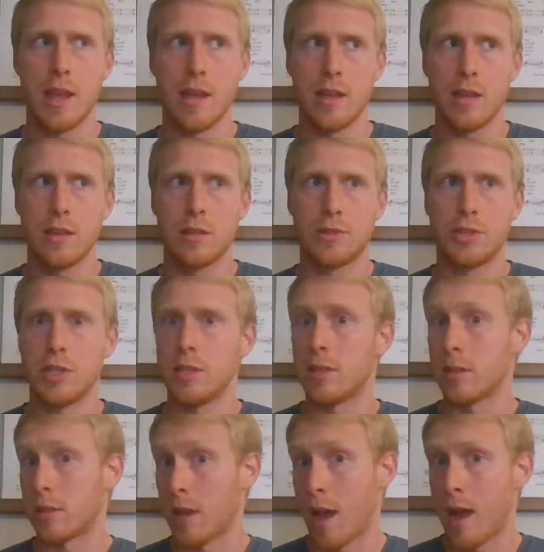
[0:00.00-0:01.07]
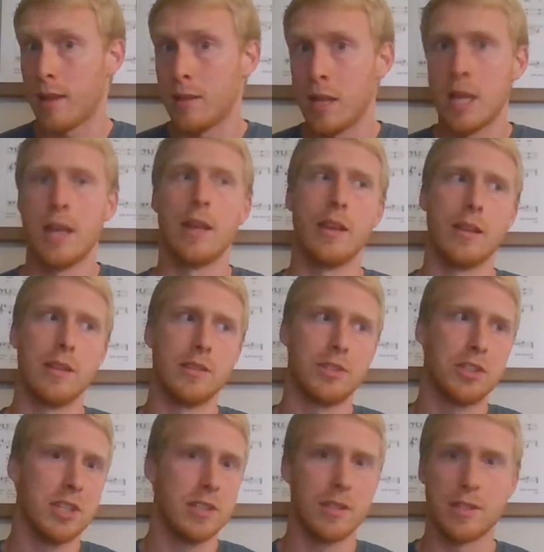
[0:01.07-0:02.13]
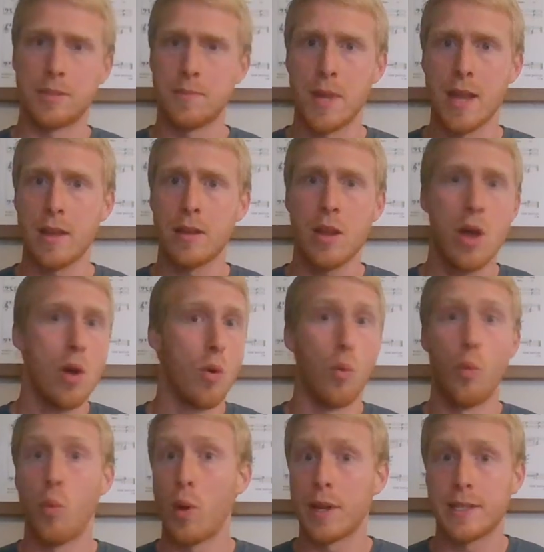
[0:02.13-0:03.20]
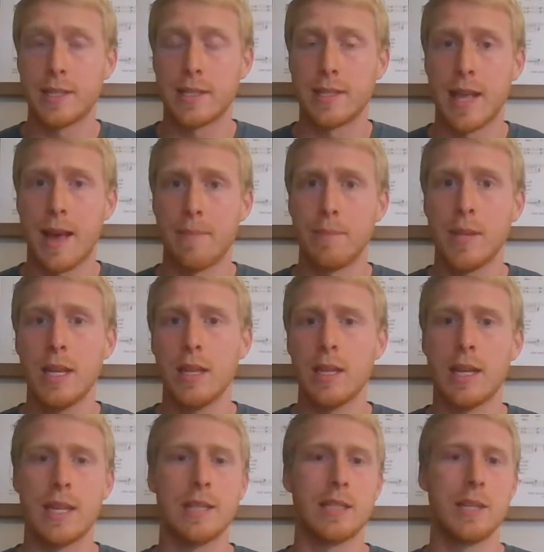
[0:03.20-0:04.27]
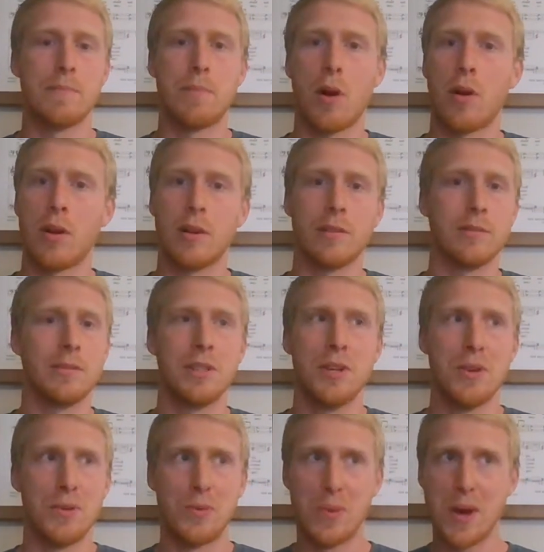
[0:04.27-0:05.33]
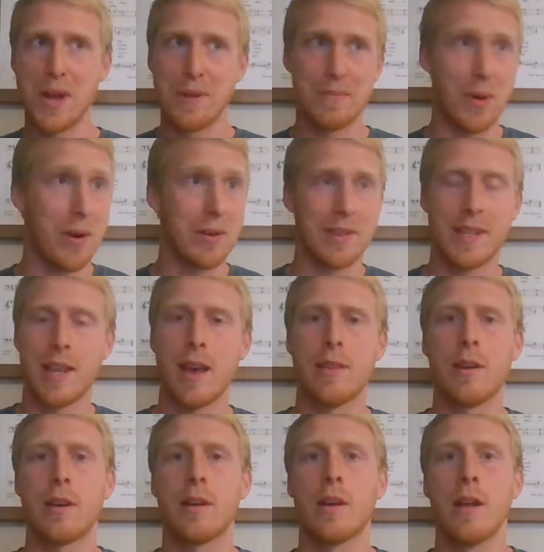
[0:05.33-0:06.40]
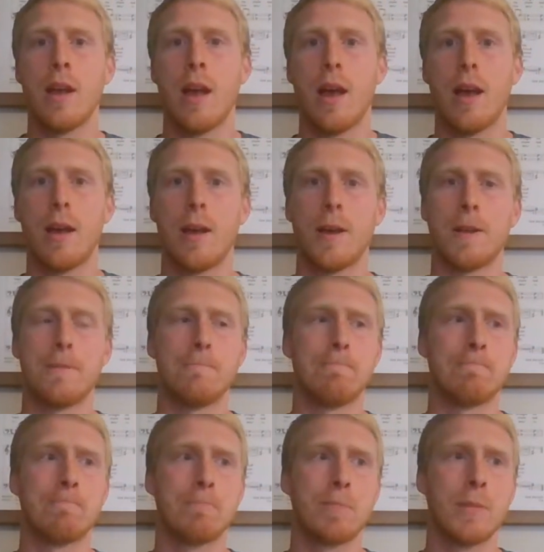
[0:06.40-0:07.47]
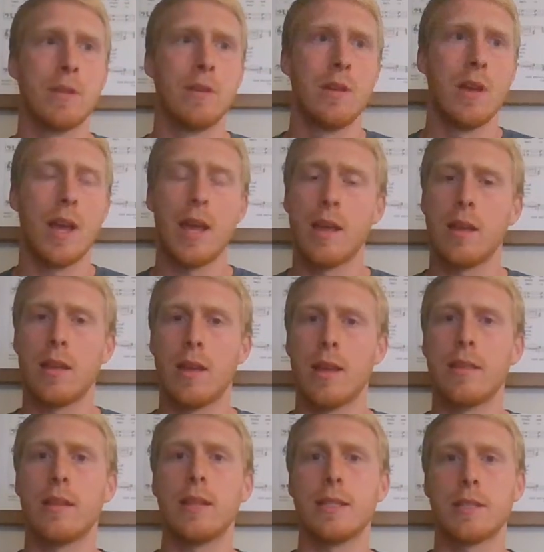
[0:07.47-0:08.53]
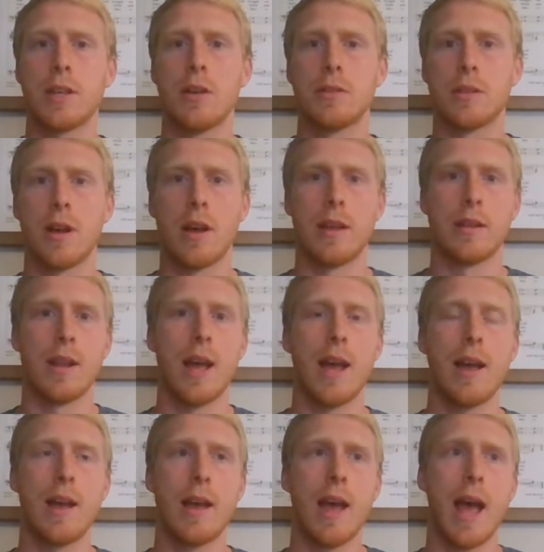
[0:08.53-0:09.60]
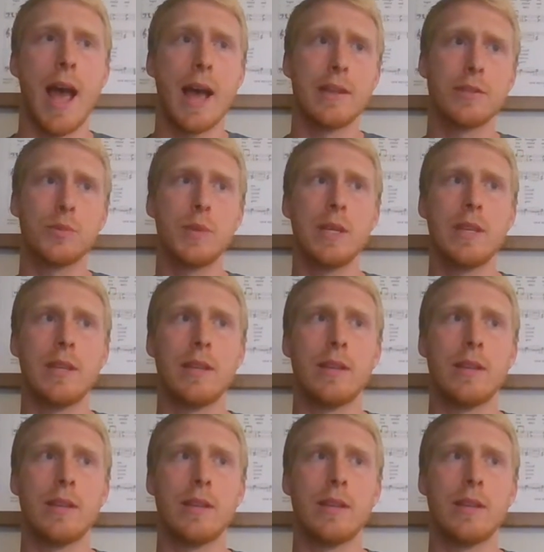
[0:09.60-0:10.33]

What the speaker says: Is Jesus God? Is Jesus man? What does that mean? Is he part one, part the other? And the list goes on. As